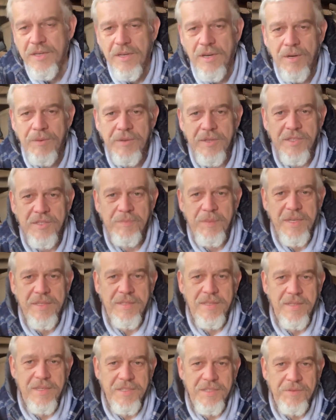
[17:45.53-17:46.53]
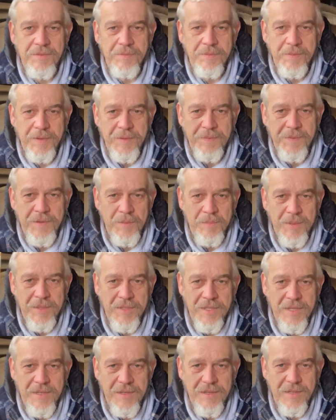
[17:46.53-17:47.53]
I would expect at least
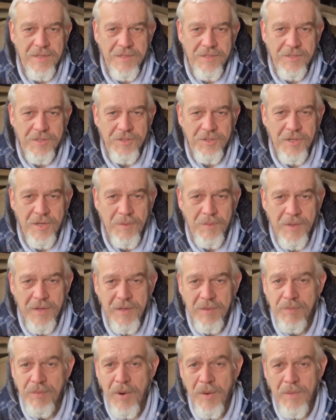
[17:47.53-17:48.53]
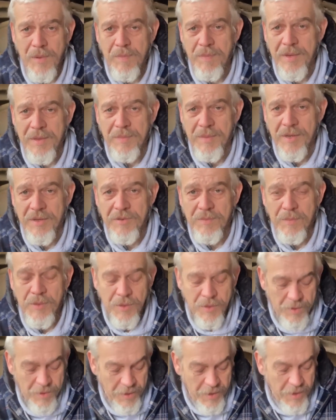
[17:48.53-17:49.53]
50% of these to germinate, probably much
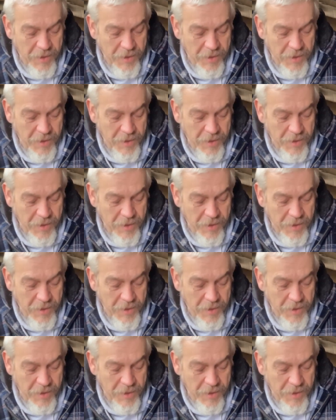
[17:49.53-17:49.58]
more.